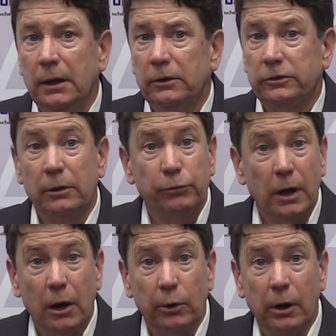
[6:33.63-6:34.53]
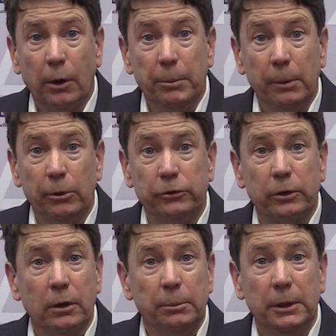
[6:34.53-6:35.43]
Sunflower and our members are
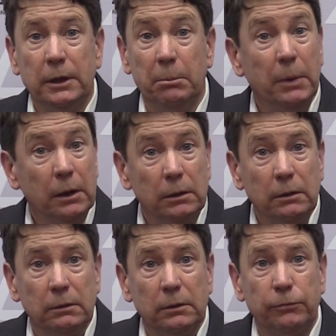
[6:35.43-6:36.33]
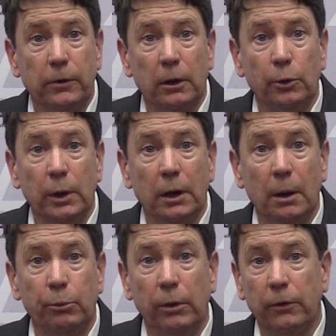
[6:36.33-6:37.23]
going to be committed to following
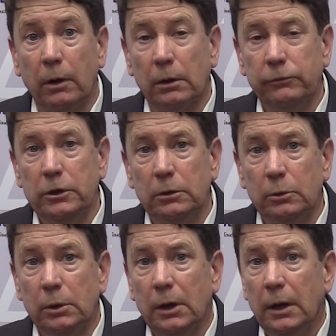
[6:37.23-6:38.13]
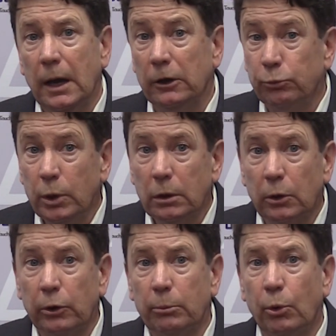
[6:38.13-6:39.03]
up with all of you as we
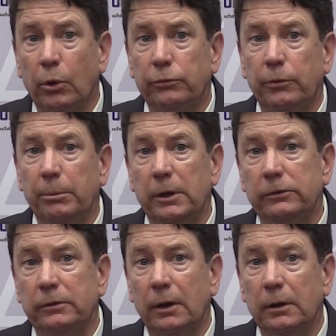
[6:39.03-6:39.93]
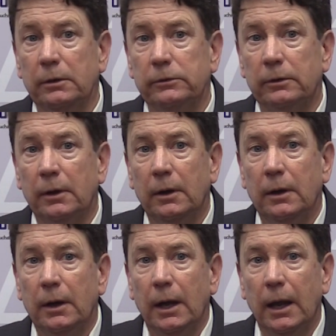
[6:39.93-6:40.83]
learn more from these studies
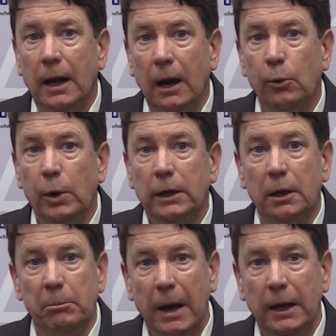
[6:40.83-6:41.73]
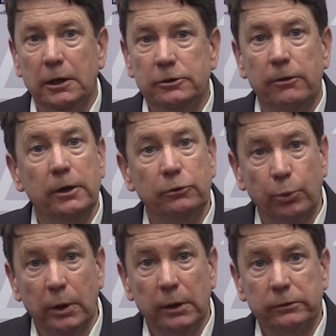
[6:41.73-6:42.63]
and how we can manage these
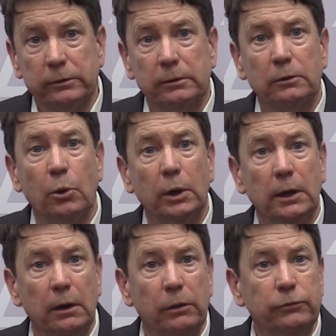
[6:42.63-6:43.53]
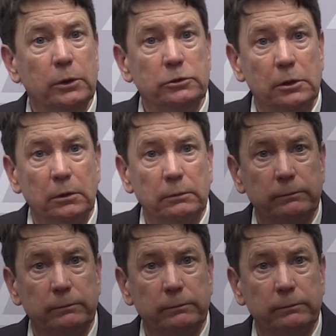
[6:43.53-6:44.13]
risks going into the future.